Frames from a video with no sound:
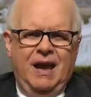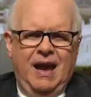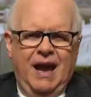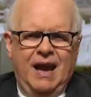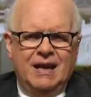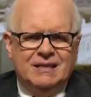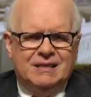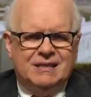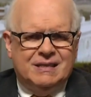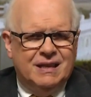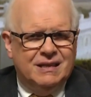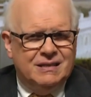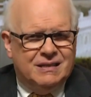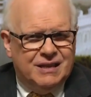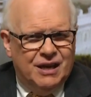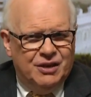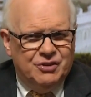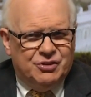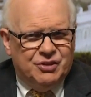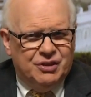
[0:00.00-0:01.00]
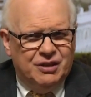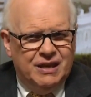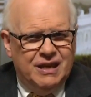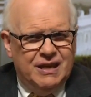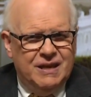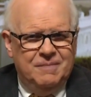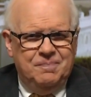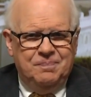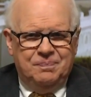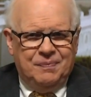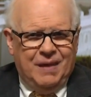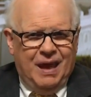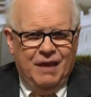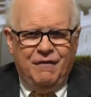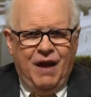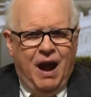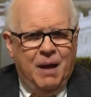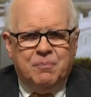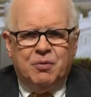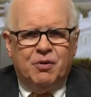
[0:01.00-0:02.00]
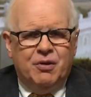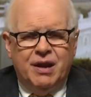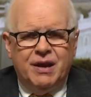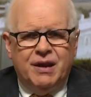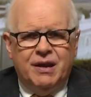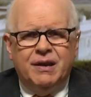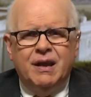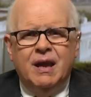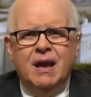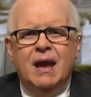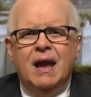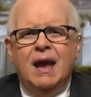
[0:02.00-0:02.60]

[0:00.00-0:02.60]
has essentially evaporated.